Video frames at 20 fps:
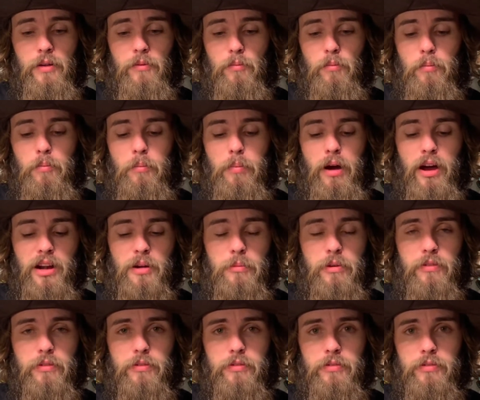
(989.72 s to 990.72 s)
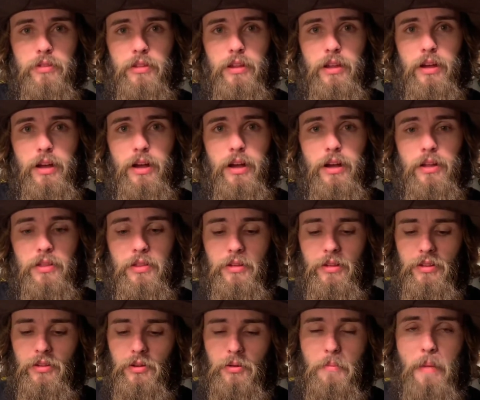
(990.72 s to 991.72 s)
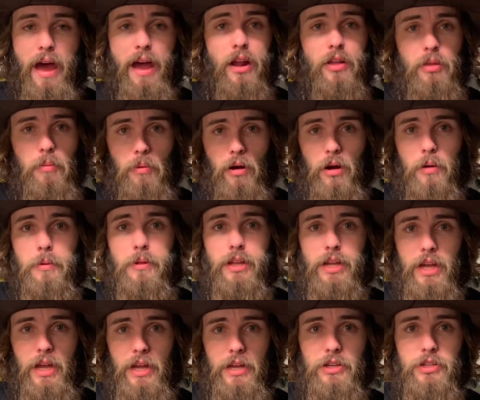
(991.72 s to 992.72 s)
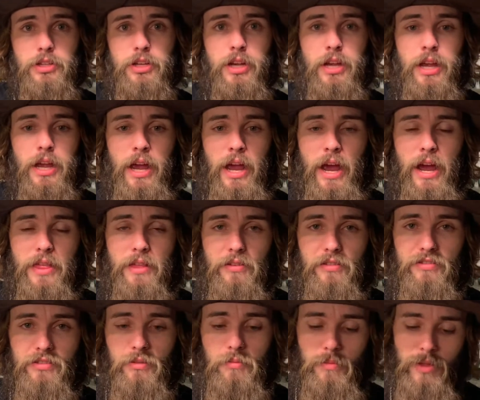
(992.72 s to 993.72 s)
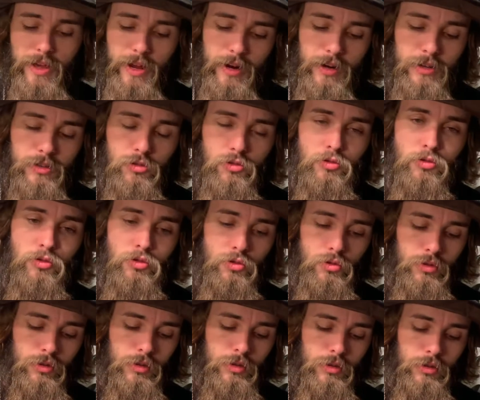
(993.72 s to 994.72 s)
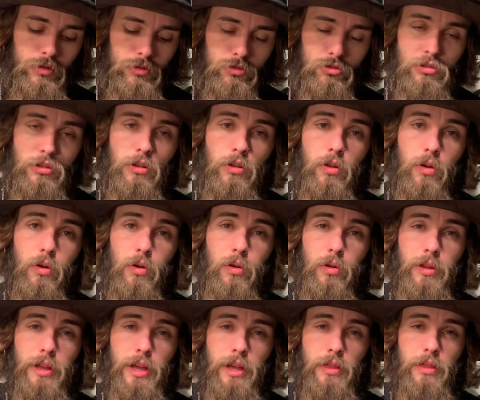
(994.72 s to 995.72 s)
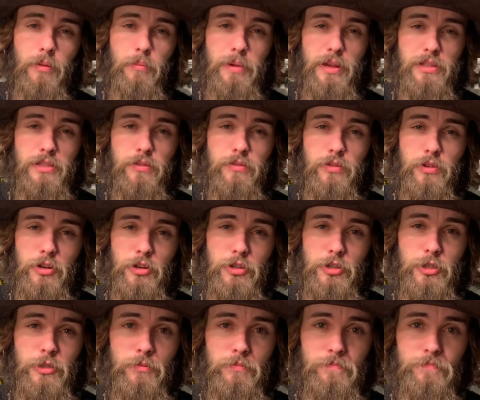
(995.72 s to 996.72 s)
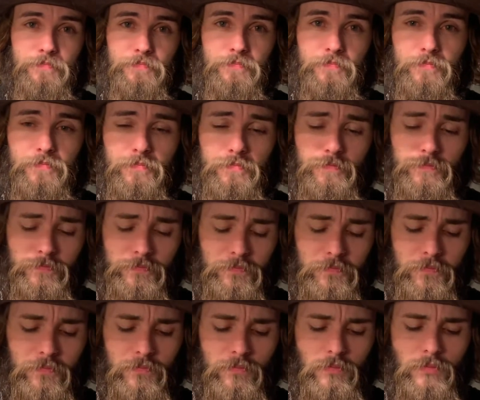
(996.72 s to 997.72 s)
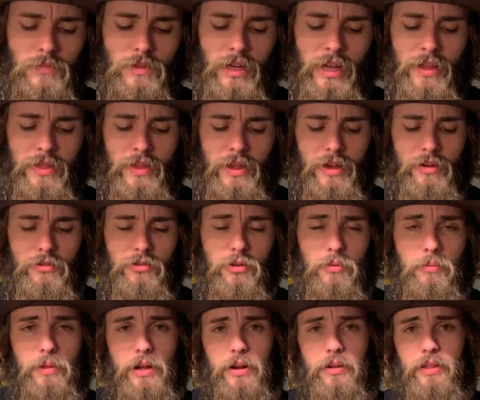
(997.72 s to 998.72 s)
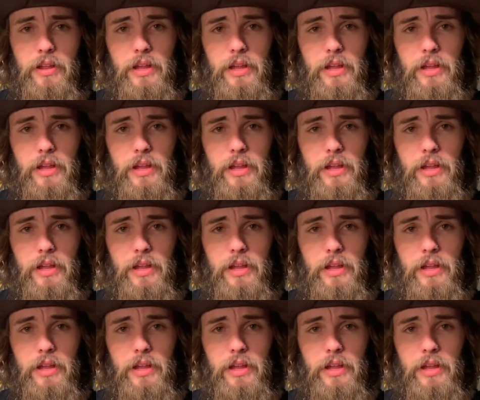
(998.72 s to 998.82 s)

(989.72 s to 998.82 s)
bottom of the little mat on the bottom of the cage, and then from there drill a hole in the piece of furniture, and then from there they